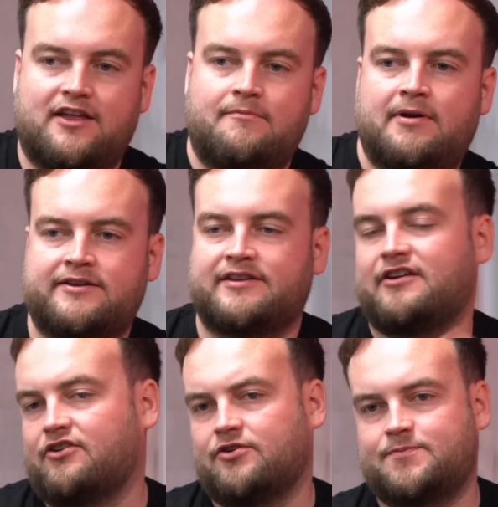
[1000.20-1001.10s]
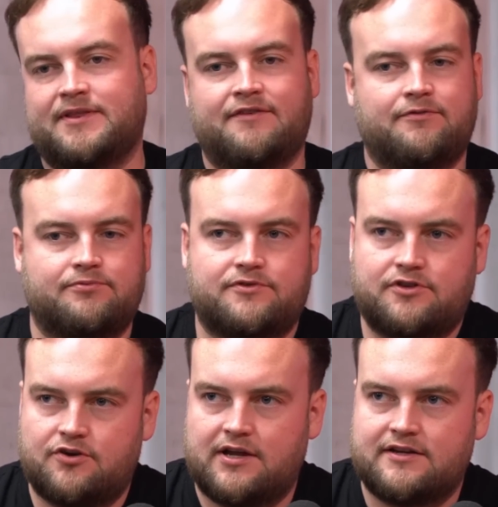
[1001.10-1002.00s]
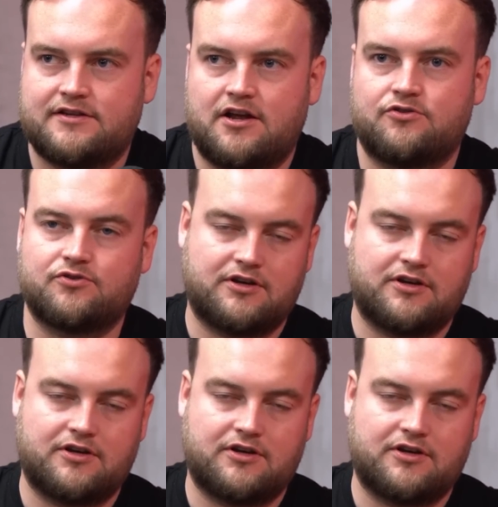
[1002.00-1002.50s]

there? And Becky said, I don't know. It's been there from 2 years ago, so